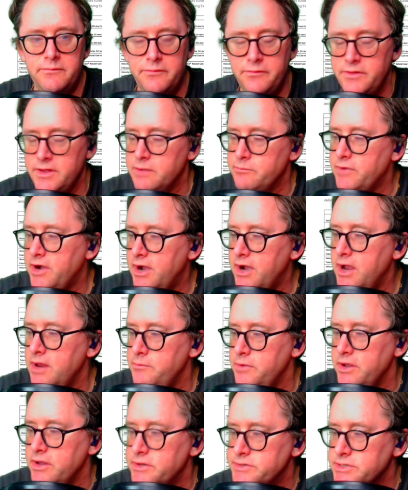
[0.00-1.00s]
thing
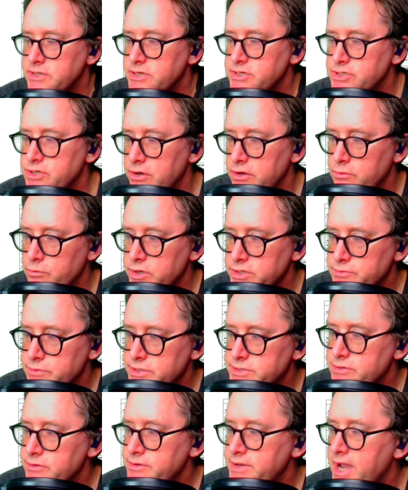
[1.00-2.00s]
behind me, it's going to show you which
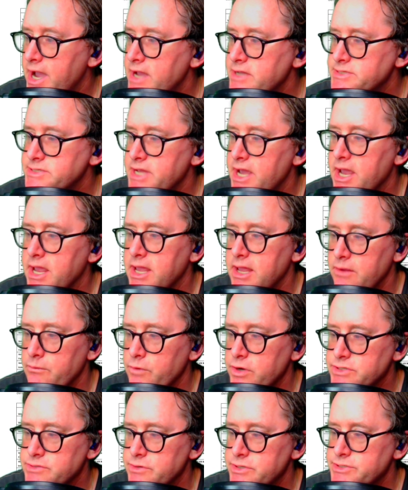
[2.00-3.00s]
ones are NASDAQ and
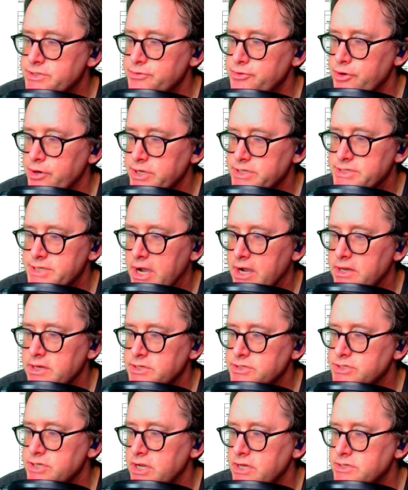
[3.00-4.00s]
which ones are New York Stock
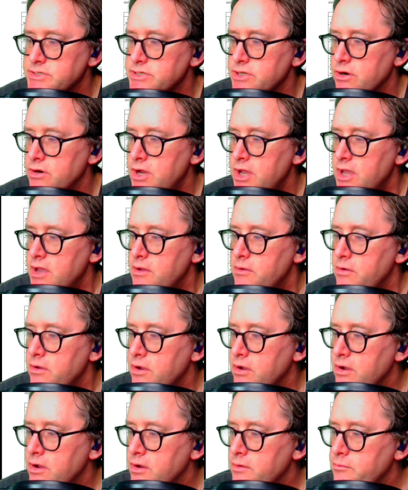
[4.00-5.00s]
Exchange. So
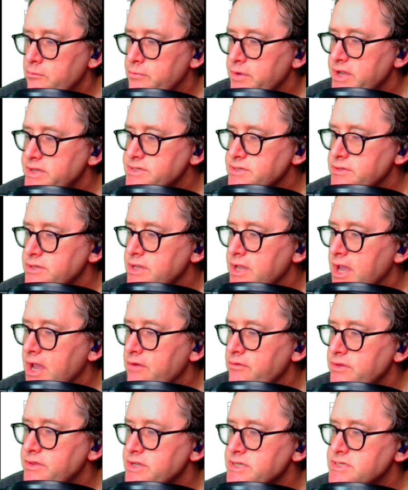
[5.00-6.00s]
basically
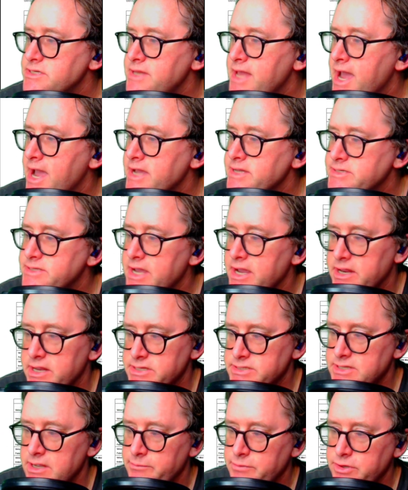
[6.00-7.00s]
everything's NASDAQ
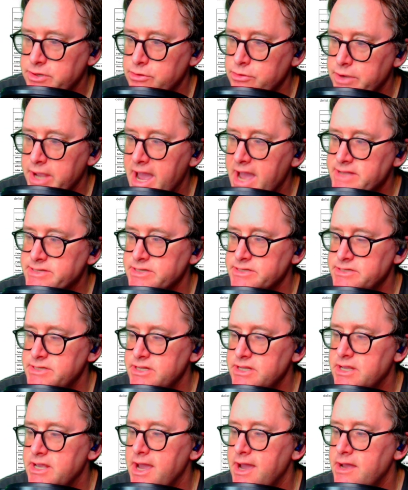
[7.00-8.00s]
except UGAS and
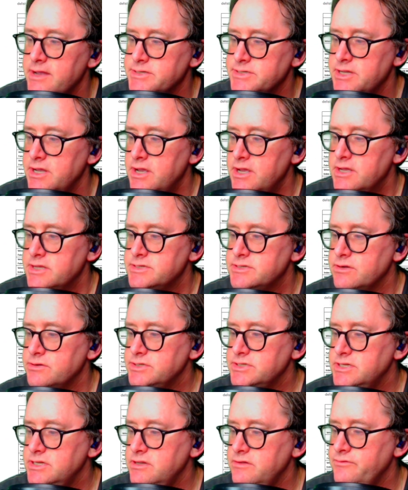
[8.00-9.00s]
DGAS. So
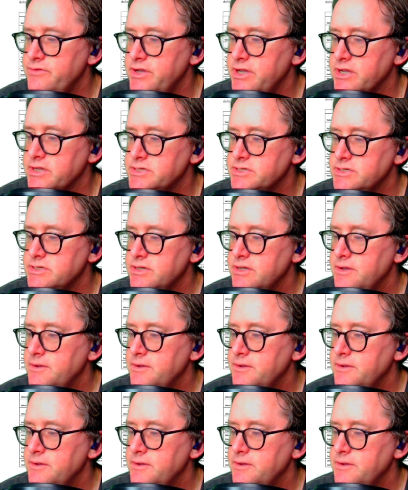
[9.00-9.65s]
TVIX